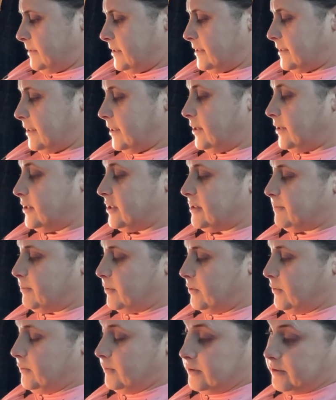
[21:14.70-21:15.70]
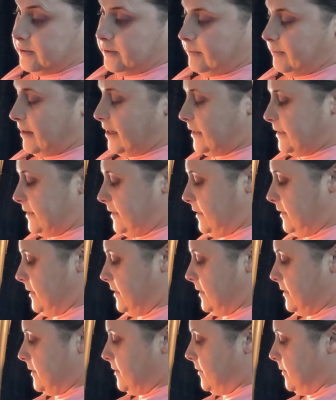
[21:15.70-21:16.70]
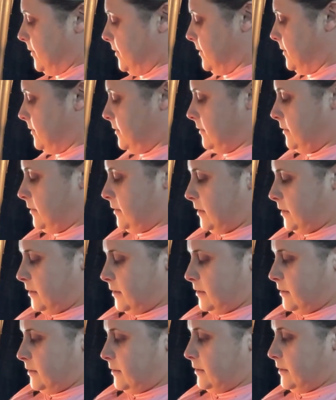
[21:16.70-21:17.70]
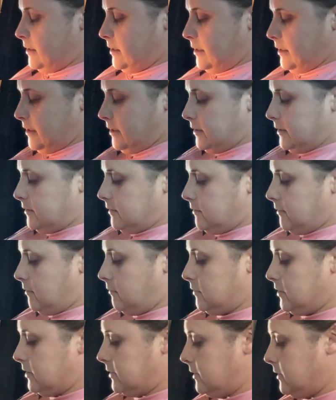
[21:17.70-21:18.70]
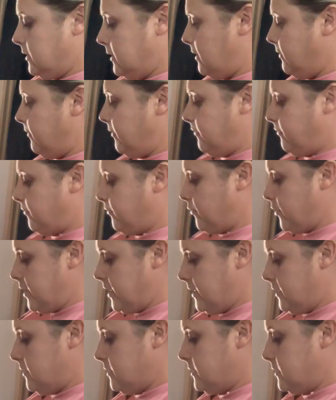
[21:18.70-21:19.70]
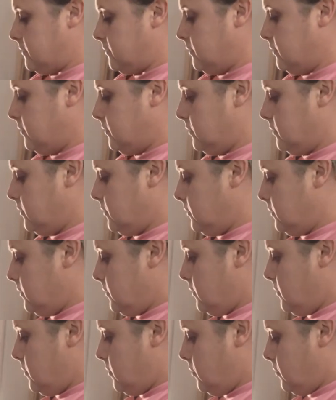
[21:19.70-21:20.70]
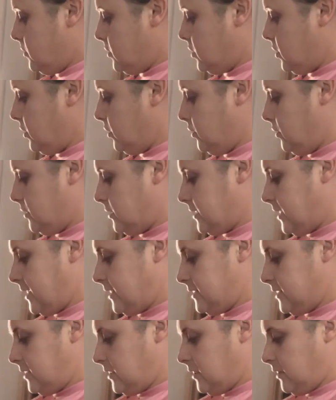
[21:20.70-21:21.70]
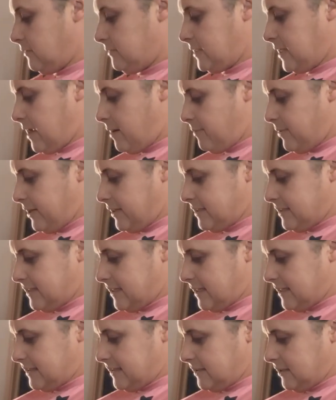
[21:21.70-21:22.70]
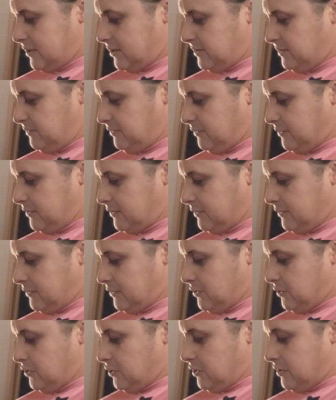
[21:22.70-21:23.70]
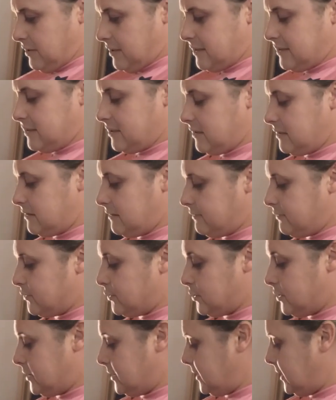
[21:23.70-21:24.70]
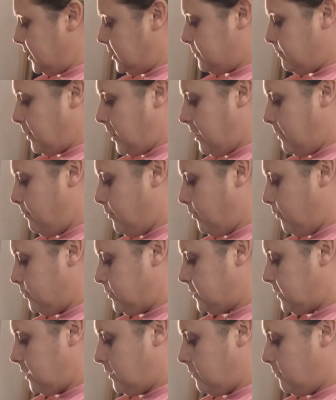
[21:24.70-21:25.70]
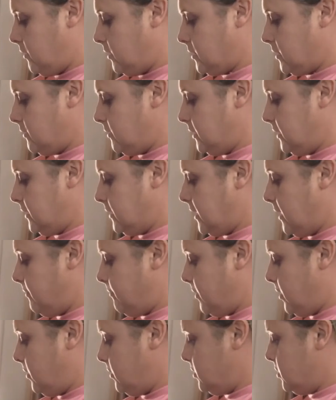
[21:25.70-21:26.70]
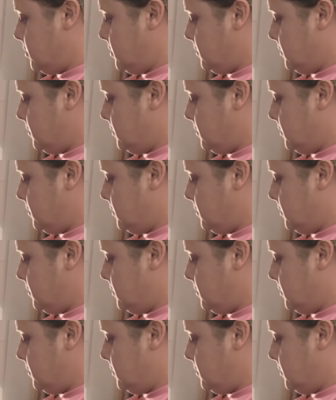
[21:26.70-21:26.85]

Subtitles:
dessert spoons. So I'm guessing that's these. I'm just going to give it 3 because, or 2, because that serves. How many does that serve? That serves 4 to 6 people. So I don't need that much.